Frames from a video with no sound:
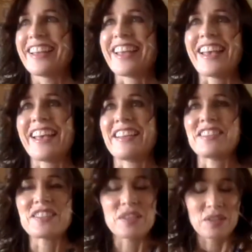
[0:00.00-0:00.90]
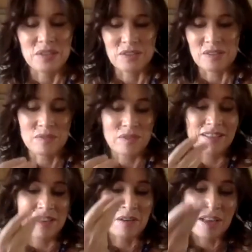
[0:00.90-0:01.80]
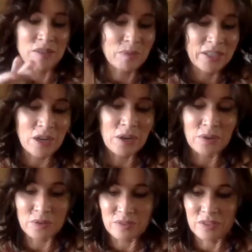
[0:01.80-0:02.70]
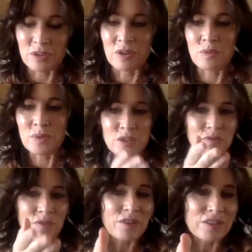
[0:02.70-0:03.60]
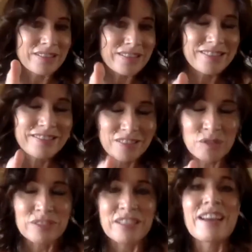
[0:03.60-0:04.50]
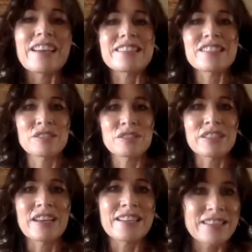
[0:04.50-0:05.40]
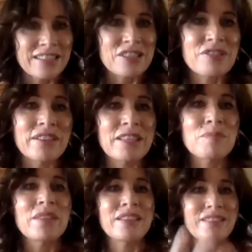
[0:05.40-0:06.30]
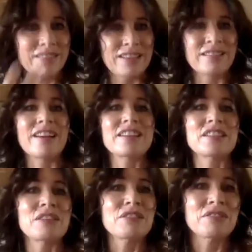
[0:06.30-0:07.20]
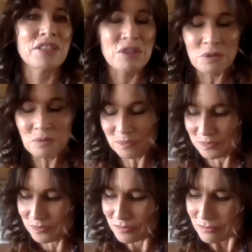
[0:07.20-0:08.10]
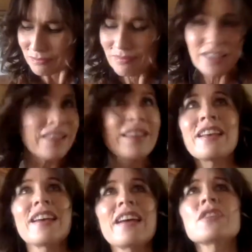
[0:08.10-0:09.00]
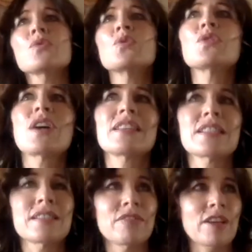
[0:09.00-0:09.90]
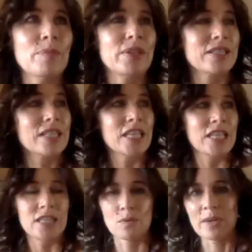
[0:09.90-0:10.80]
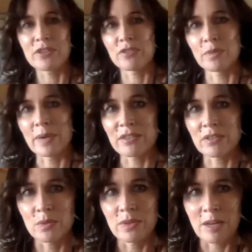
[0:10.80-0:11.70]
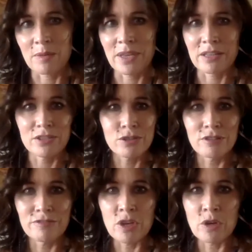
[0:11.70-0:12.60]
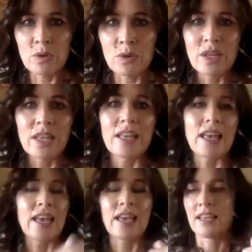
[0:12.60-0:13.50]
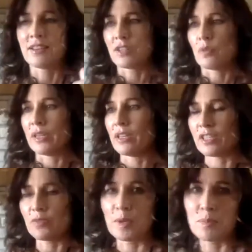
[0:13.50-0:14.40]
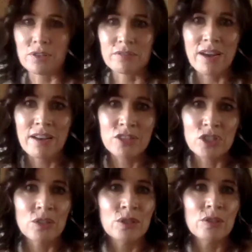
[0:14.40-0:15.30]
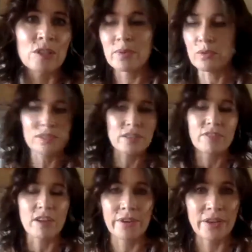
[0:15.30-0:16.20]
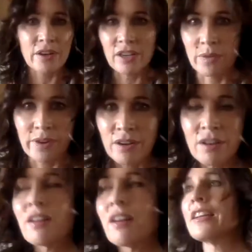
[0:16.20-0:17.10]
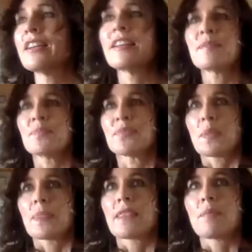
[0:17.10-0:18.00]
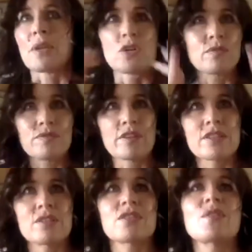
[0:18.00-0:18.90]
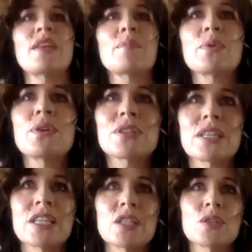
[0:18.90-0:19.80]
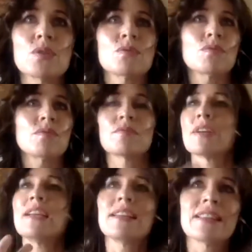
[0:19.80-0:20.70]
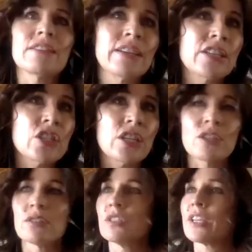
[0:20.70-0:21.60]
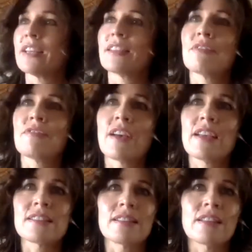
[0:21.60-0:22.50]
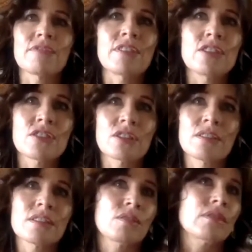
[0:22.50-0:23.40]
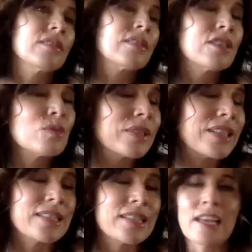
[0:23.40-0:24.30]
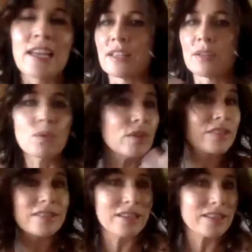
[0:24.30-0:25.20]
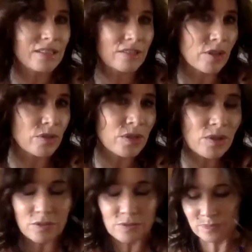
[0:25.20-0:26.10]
And and as we know, you know, when you focus your light, your light is entering them, their, their light is entering you. And there's all kinds of stuff happens the waiter or the waitress will come and serve you, and there'll be lots of people around you, there'll be all stuff going, going on. But your focus is on that person. You're reading their energy, you're looking at their face and their features, you're listening to what they're saying, all of this kind of stuff goes on.